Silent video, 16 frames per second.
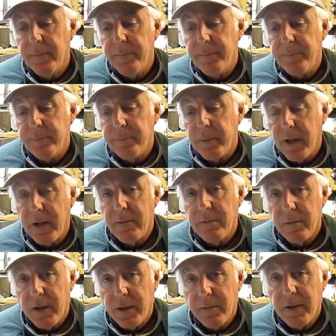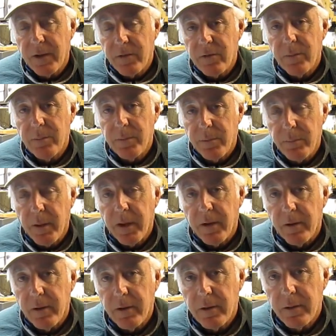but I've got something better,
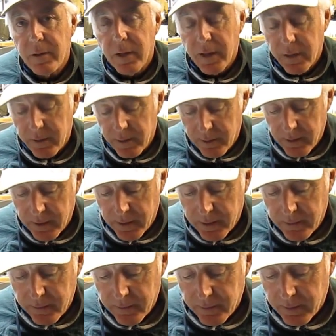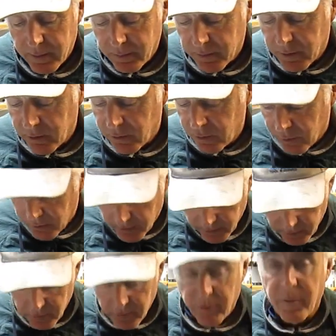and I'm going to show that
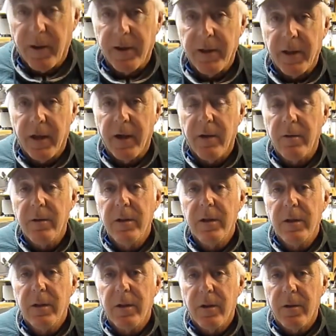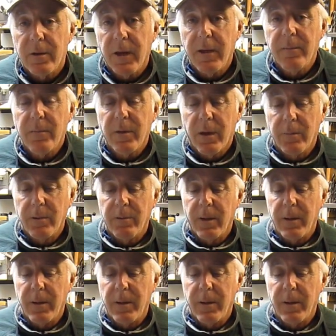to you right now. Okay, I'll be right